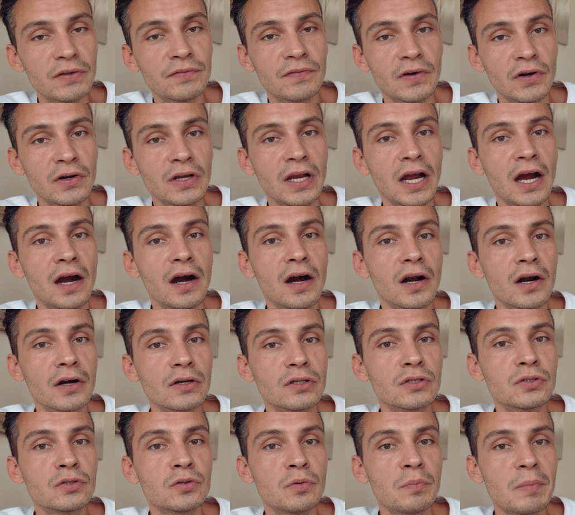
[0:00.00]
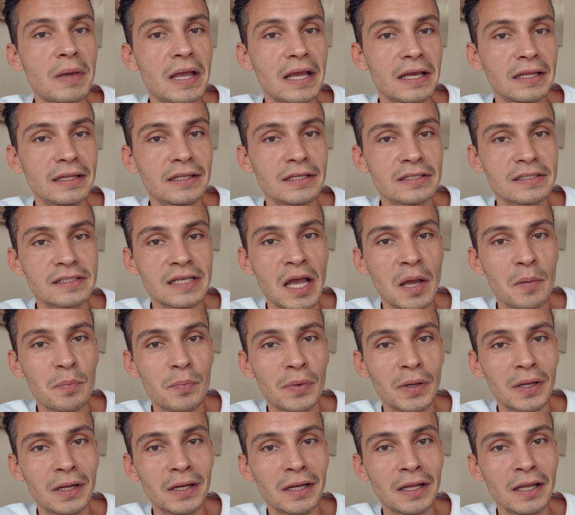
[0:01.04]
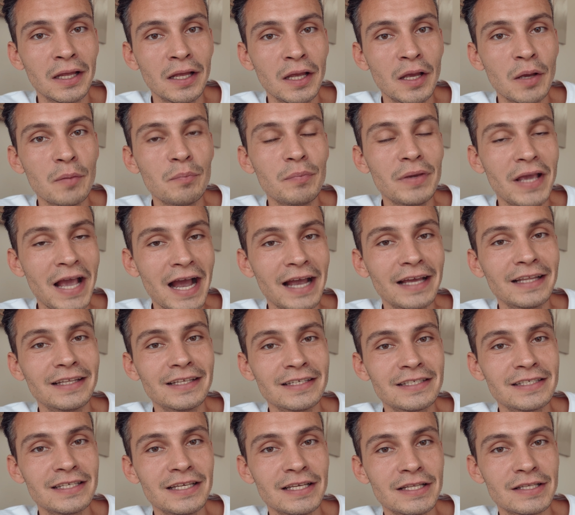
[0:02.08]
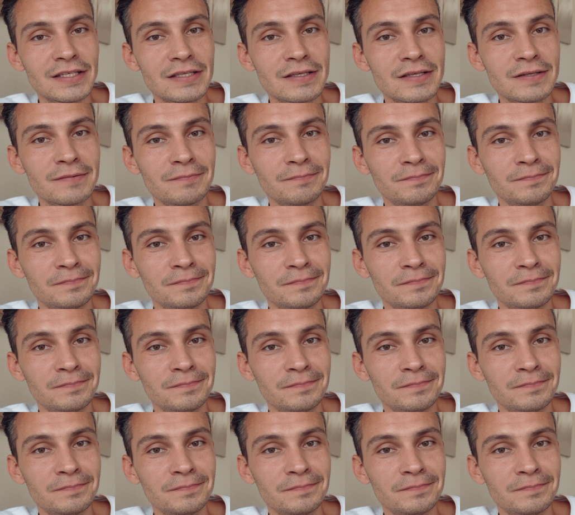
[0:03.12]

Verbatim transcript: very hard to make this happen behind the scenes.